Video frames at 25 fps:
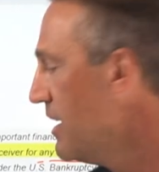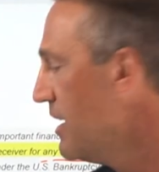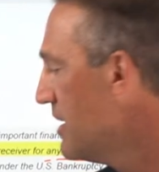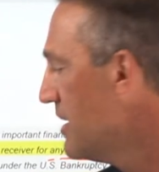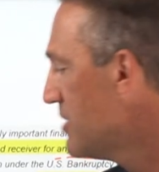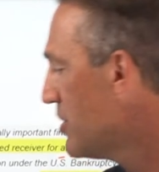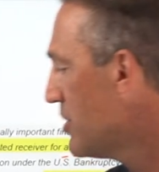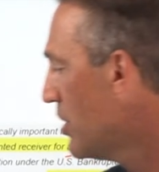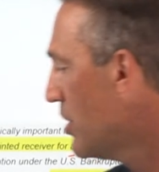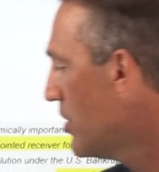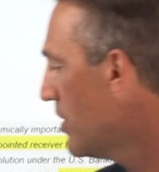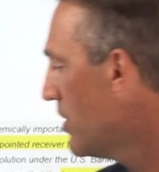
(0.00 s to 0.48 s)

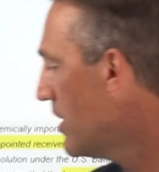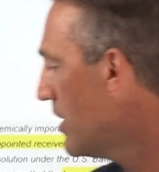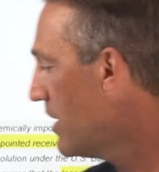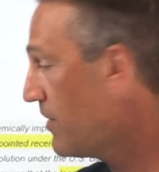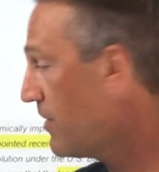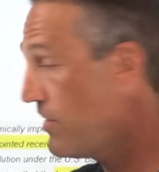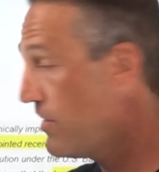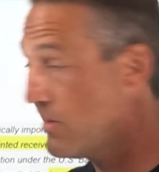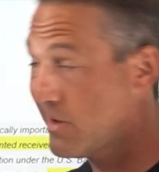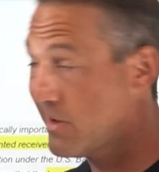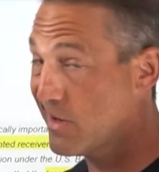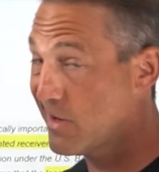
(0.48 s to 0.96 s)
So
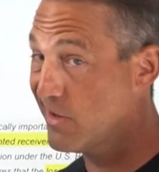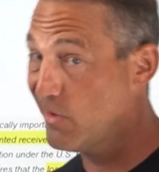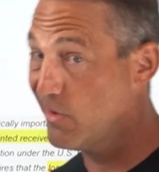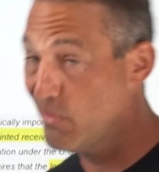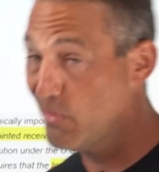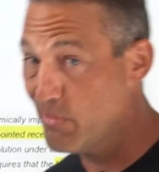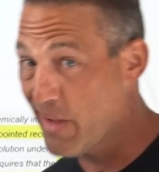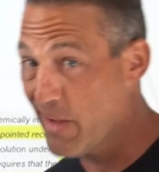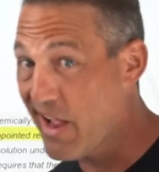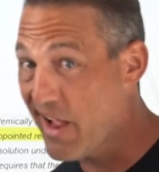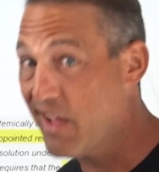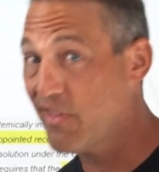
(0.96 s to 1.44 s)
if you can do
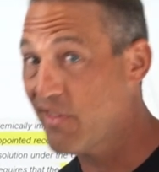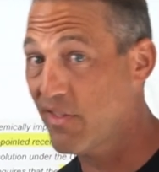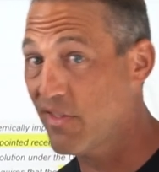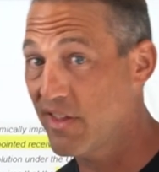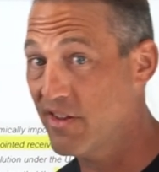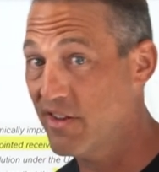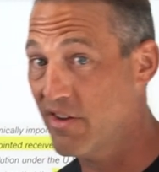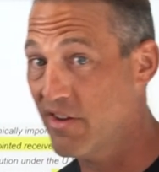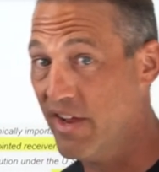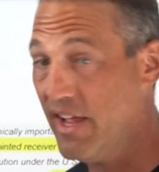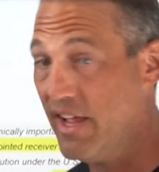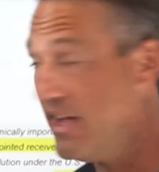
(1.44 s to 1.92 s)
math
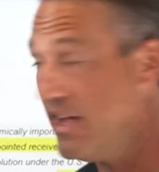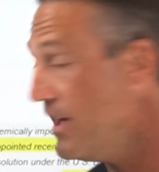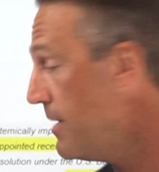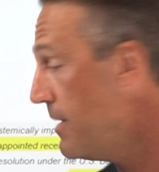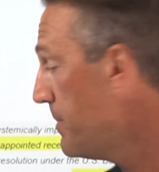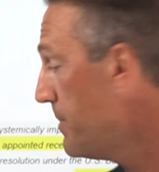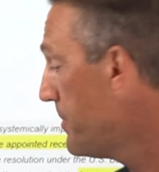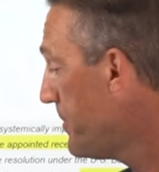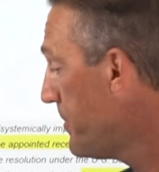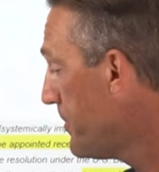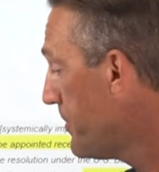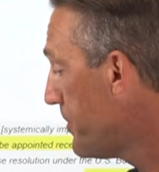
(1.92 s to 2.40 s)
in your
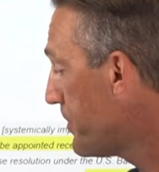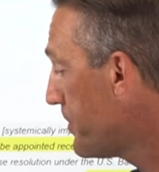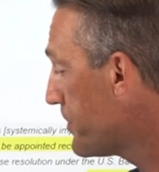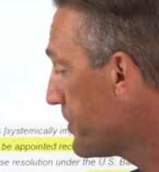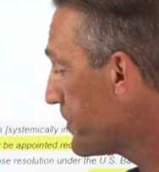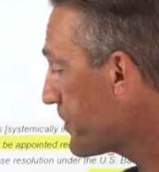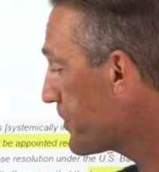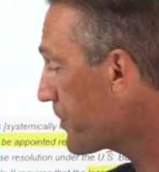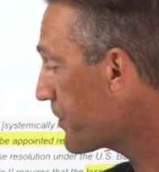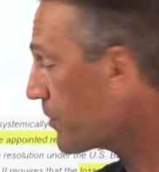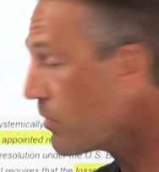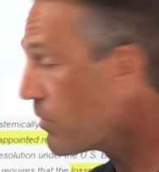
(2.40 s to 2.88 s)
head,
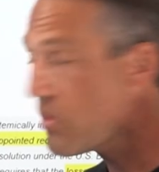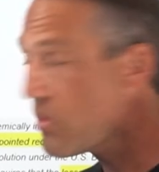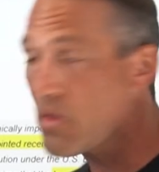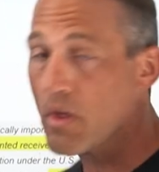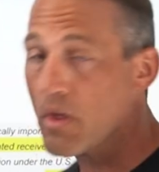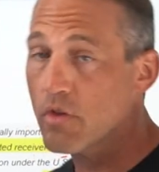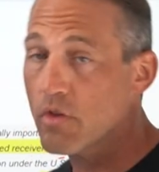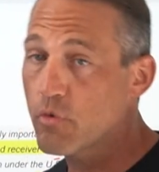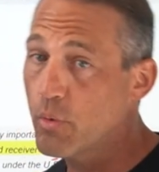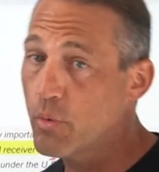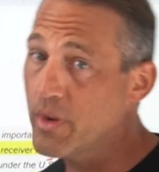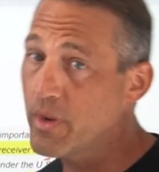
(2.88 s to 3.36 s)

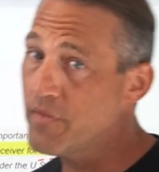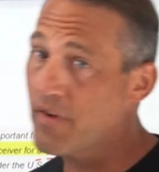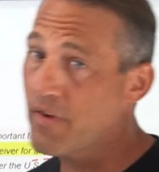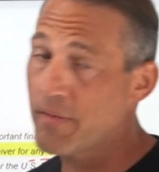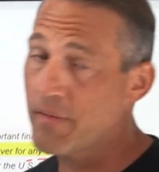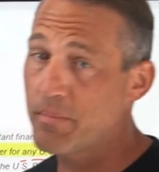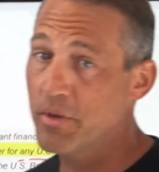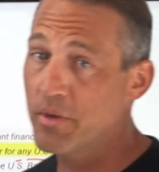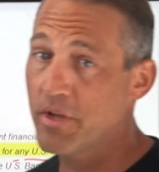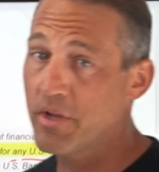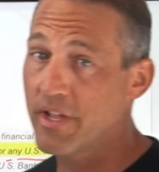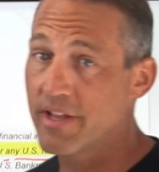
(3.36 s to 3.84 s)

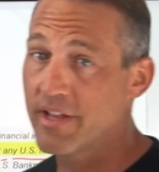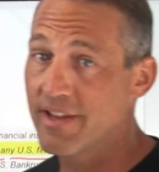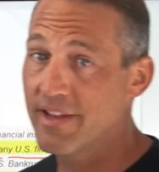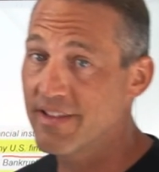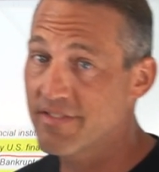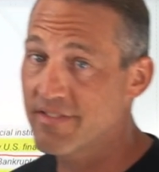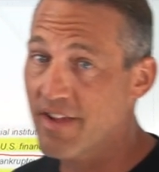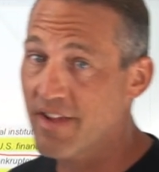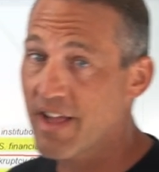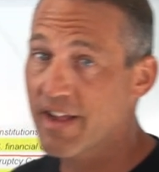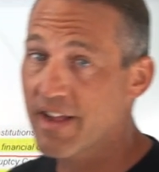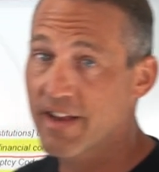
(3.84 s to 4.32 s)
25 billion
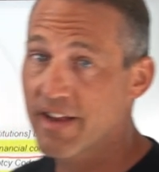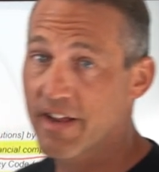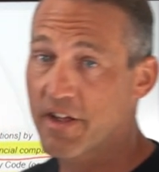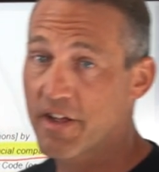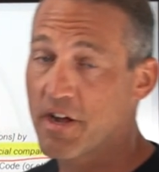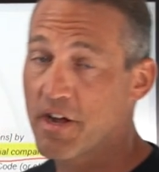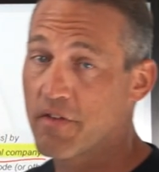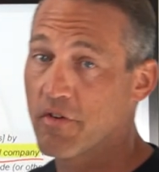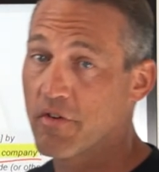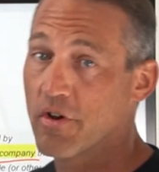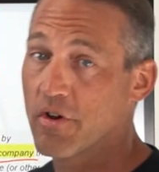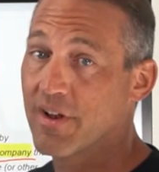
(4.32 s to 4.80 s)
is not going to
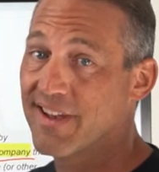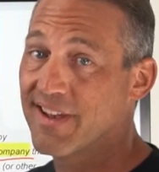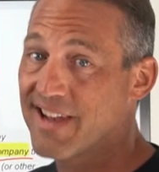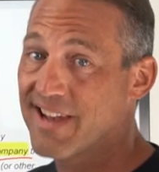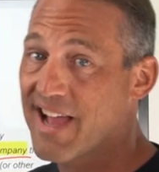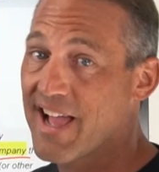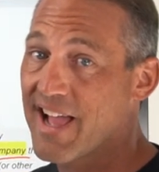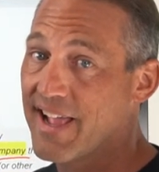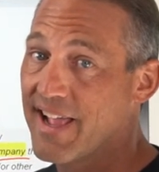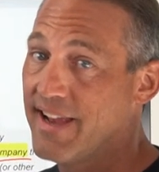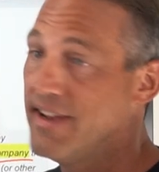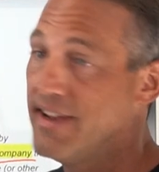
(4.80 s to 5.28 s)
cover
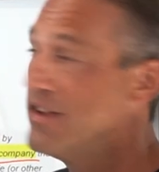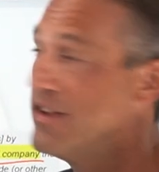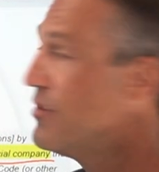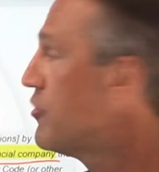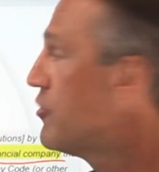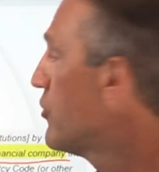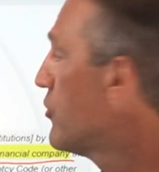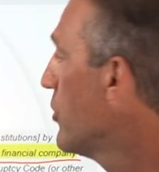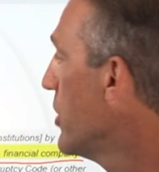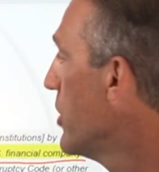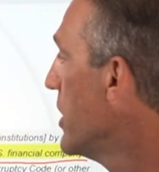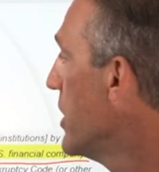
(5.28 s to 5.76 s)
$9
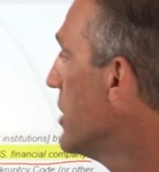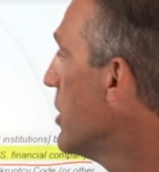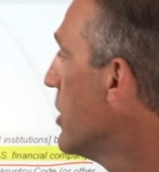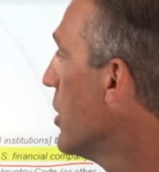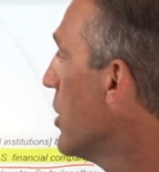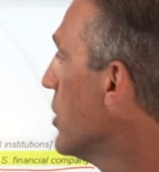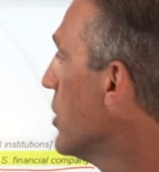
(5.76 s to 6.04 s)
trillion